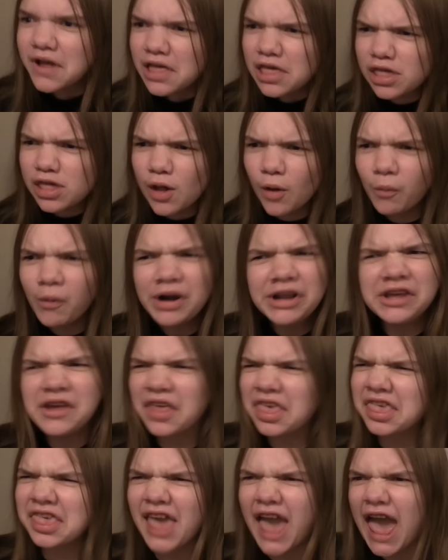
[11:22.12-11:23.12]
So what do
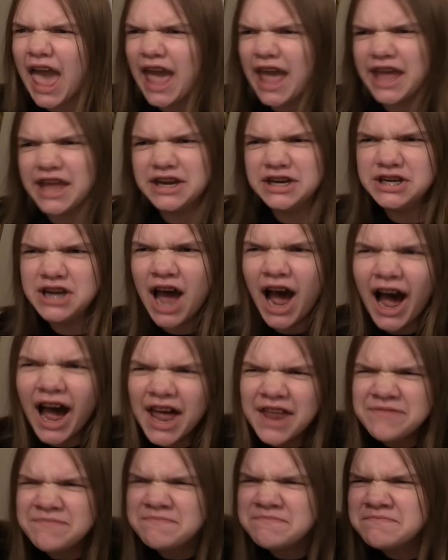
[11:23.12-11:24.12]
you say,
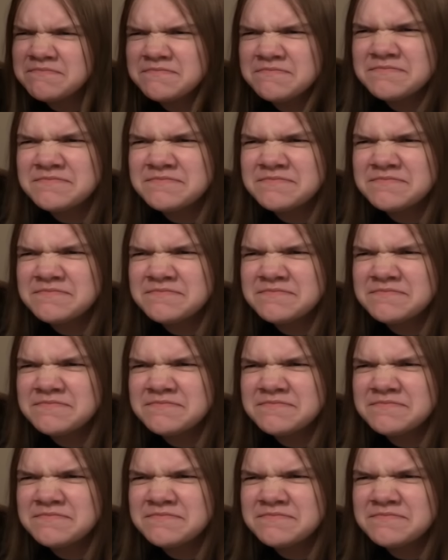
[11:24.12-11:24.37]
nun?